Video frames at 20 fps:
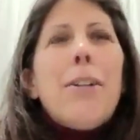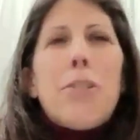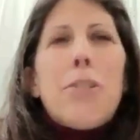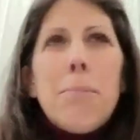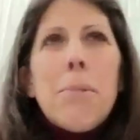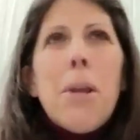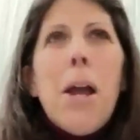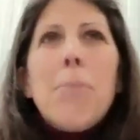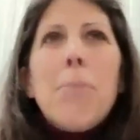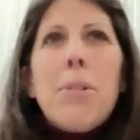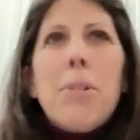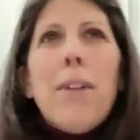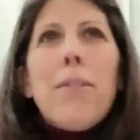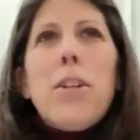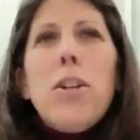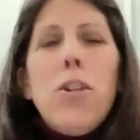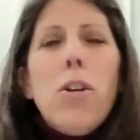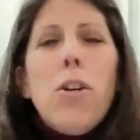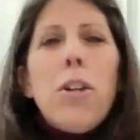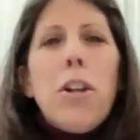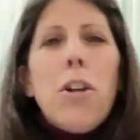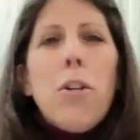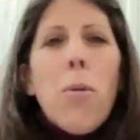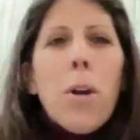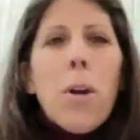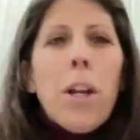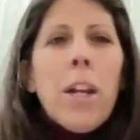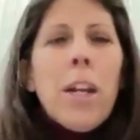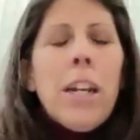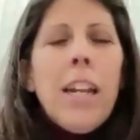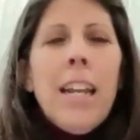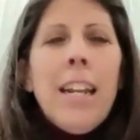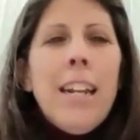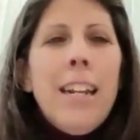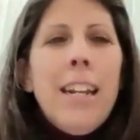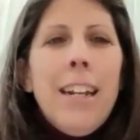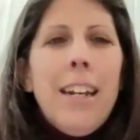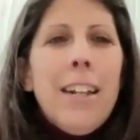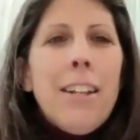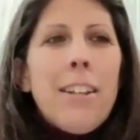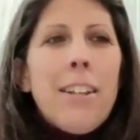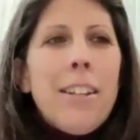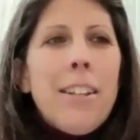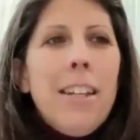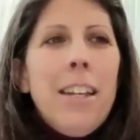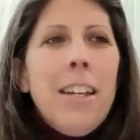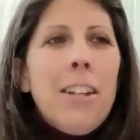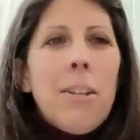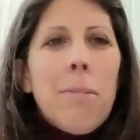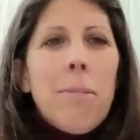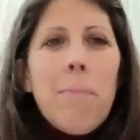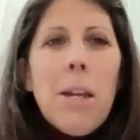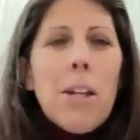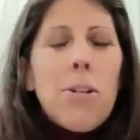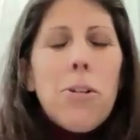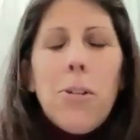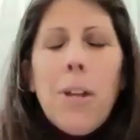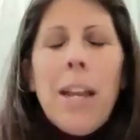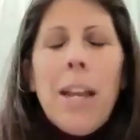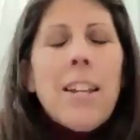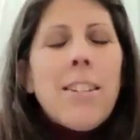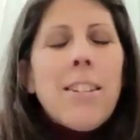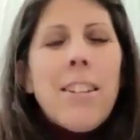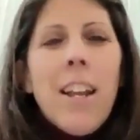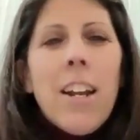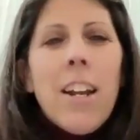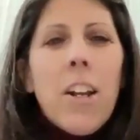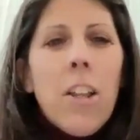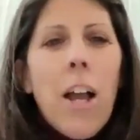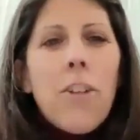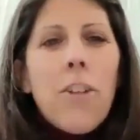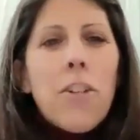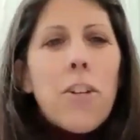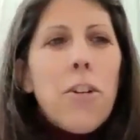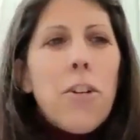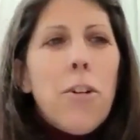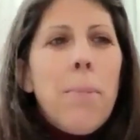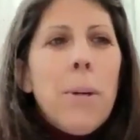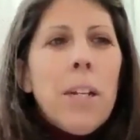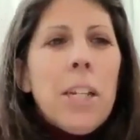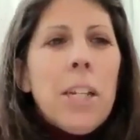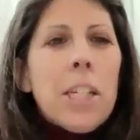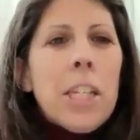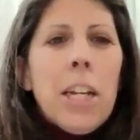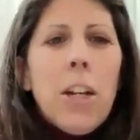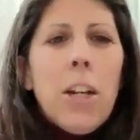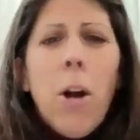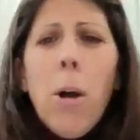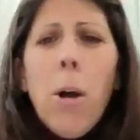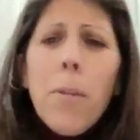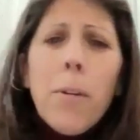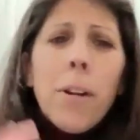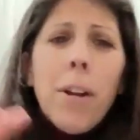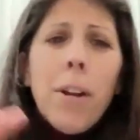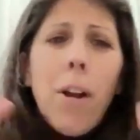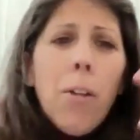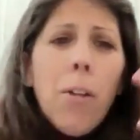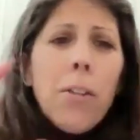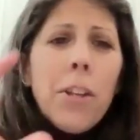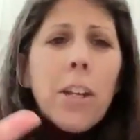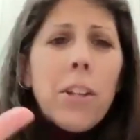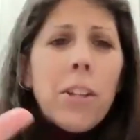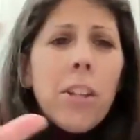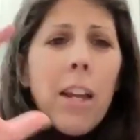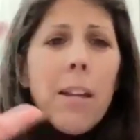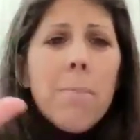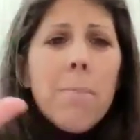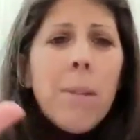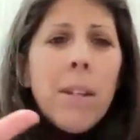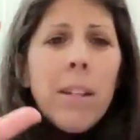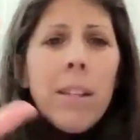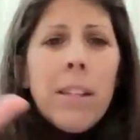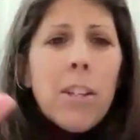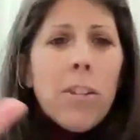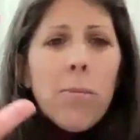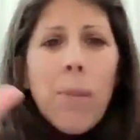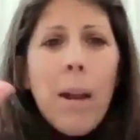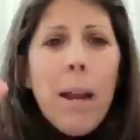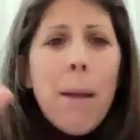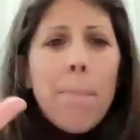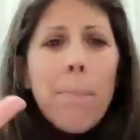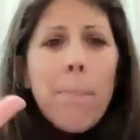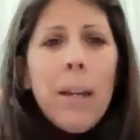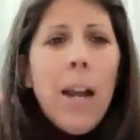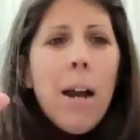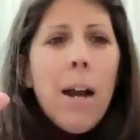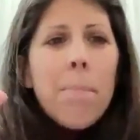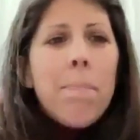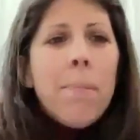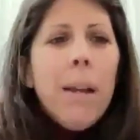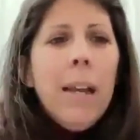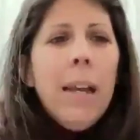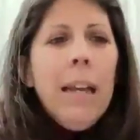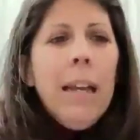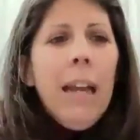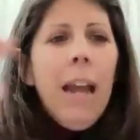sometimes after you donate an organ, and it's medical and it's psychological, but it's like all the excitement that's ramping up,